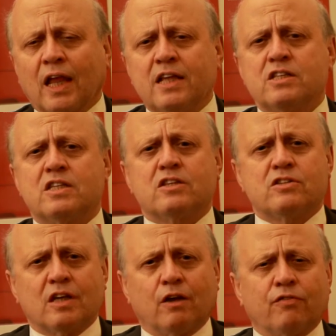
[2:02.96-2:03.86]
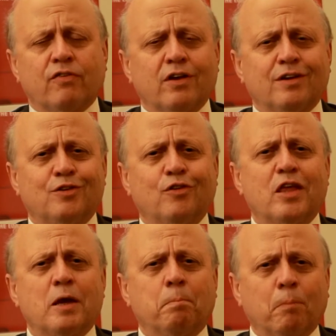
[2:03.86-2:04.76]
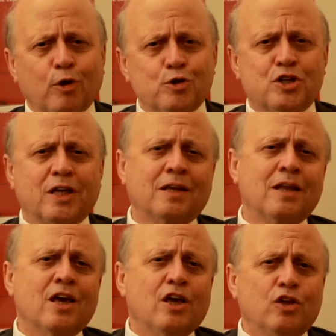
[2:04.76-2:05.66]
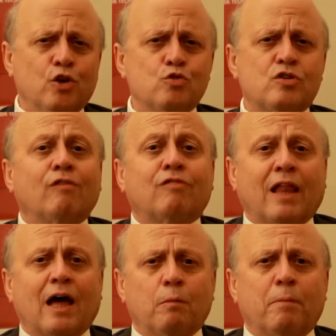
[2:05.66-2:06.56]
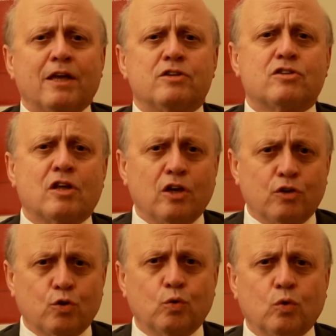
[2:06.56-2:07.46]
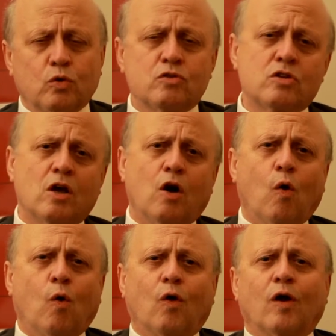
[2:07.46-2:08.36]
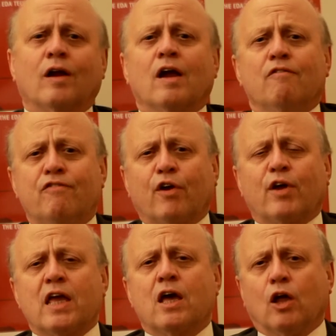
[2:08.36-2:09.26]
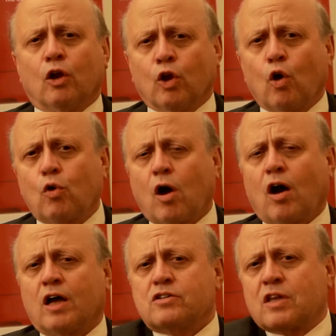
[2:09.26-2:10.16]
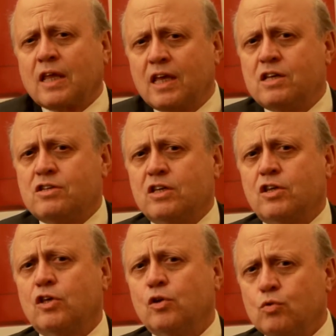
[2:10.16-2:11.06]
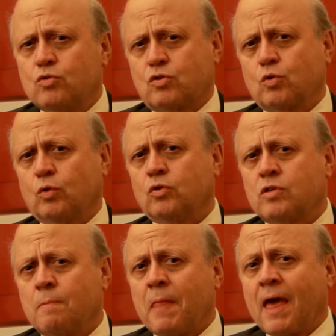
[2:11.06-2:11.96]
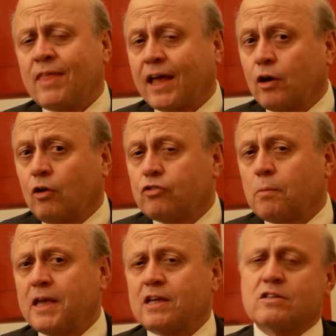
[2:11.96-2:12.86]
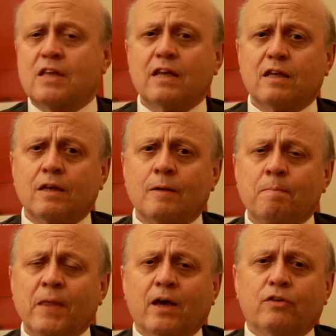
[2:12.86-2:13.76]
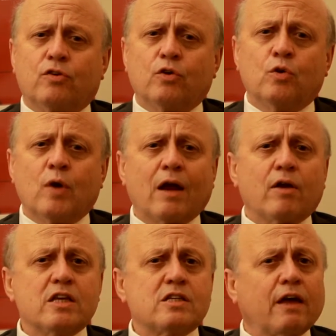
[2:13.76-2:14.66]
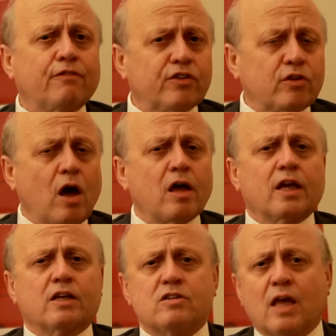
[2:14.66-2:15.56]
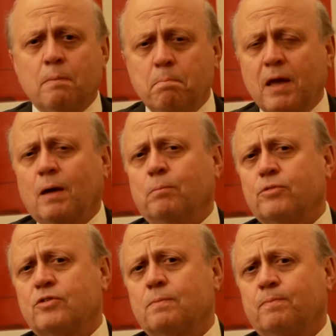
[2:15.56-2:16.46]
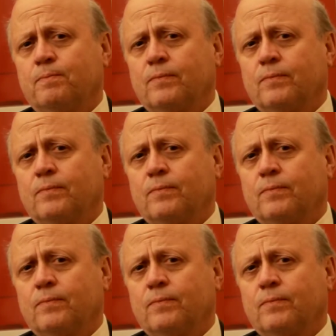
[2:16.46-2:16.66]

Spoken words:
lends itself to the emerging use of cloud-based tools or very low-cost, easy-to-use tools that can also be extended to areas like photonics and MEMS.